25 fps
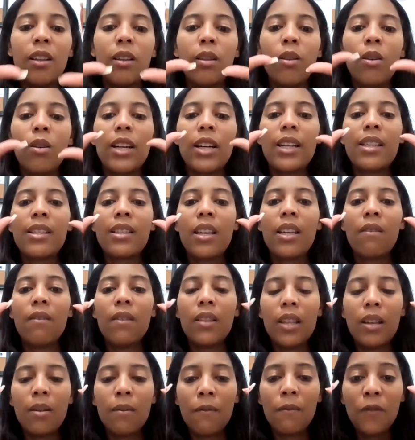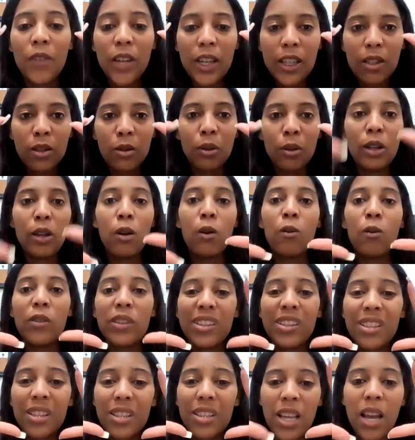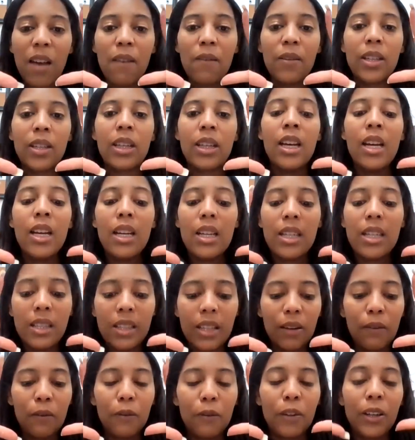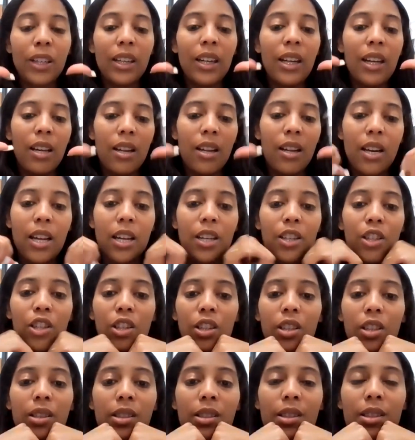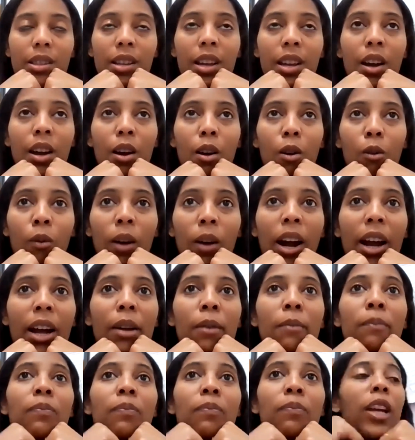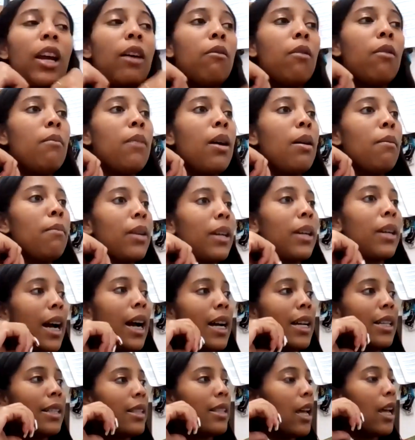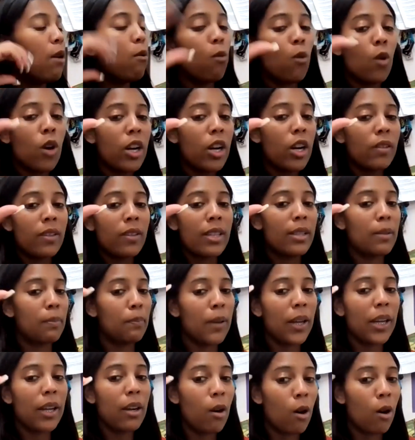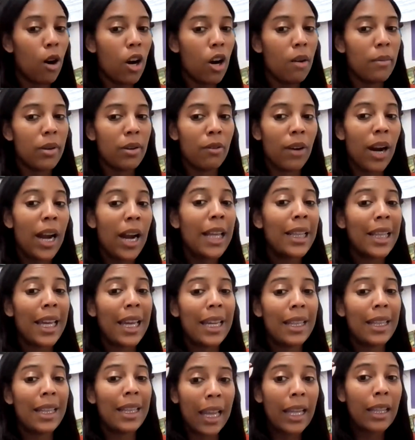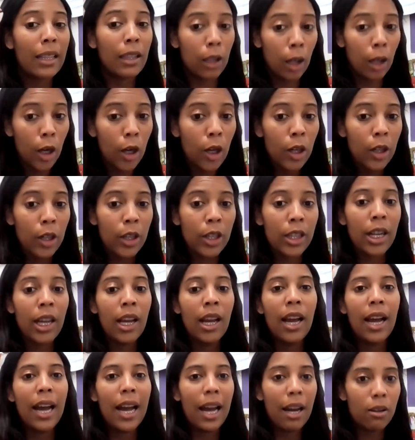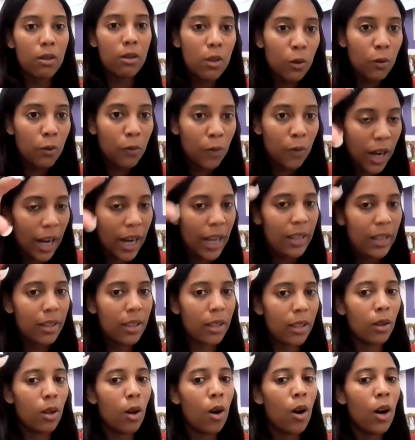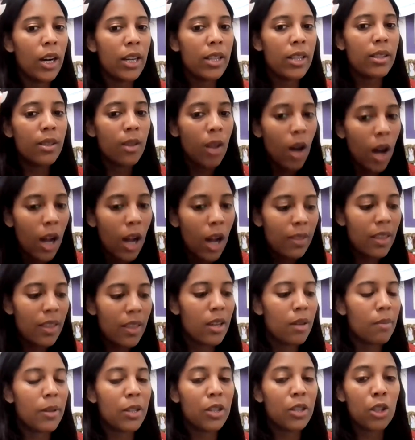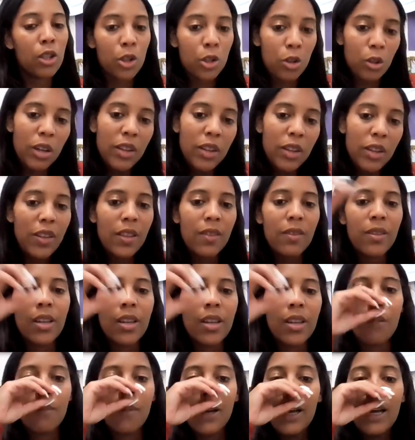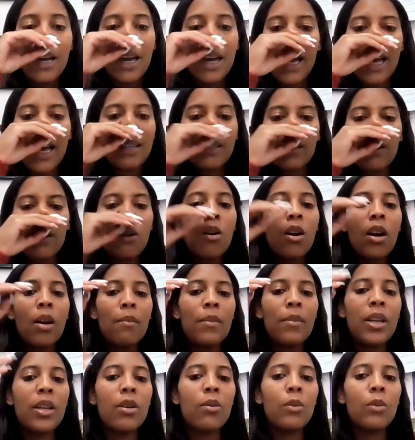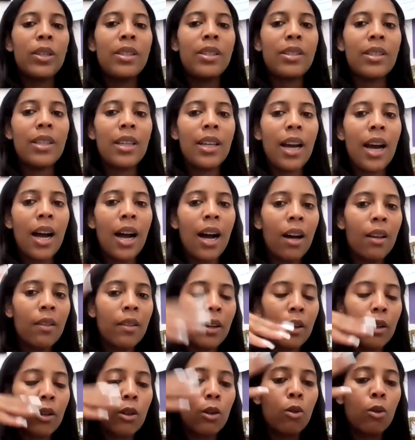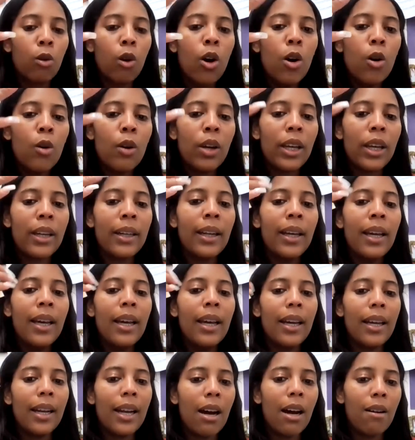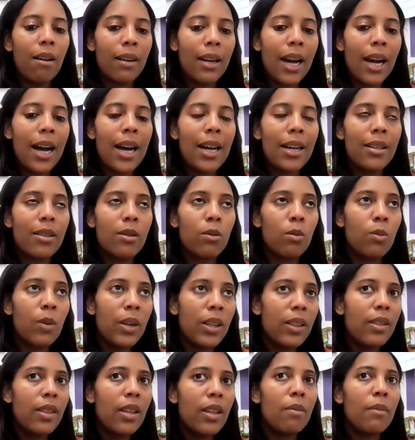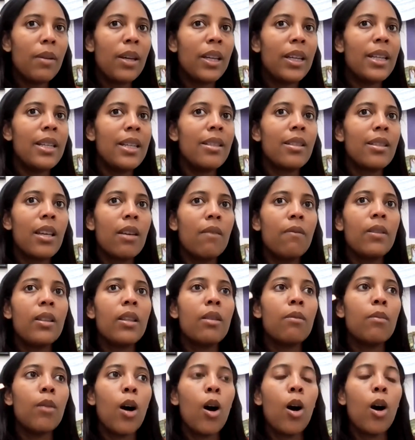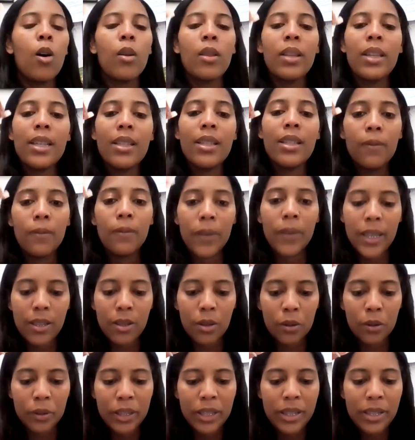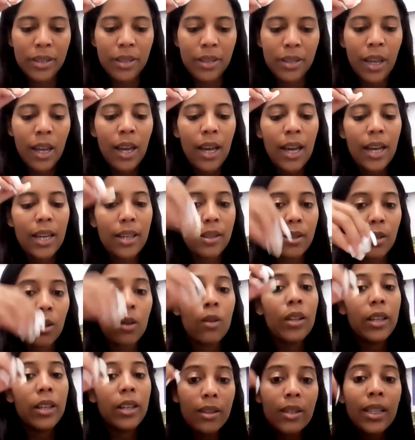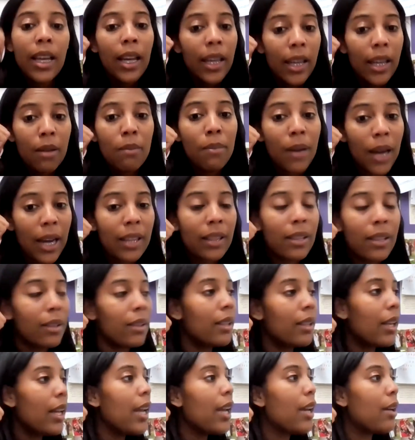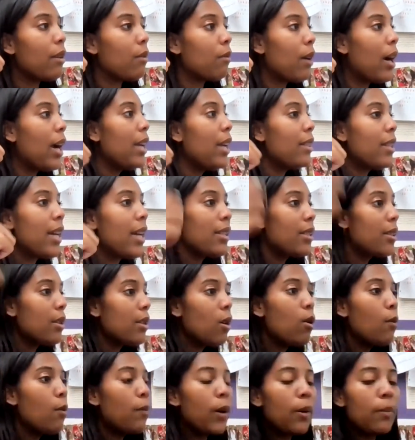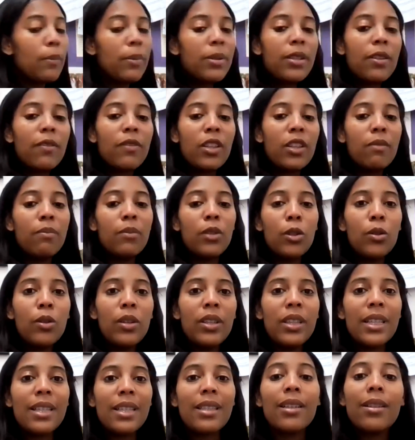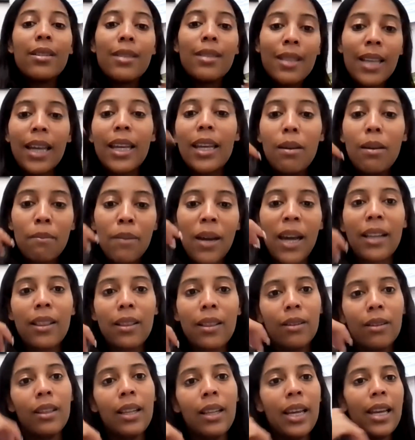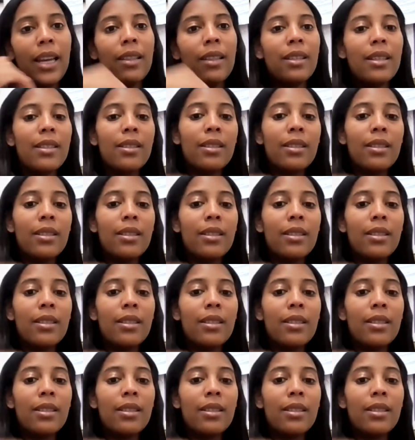The Lord has given them victory over seven different nations right? And remember, guys, they weren't this big army, right? They they learned how to fight. The Lord taught them and strengthened them as an army, and we see how they're growing and how God is with them, and He's giving them all these victories. And so they're taking back their land, right? That's the whole purpose of them doing this. They're taking back their land.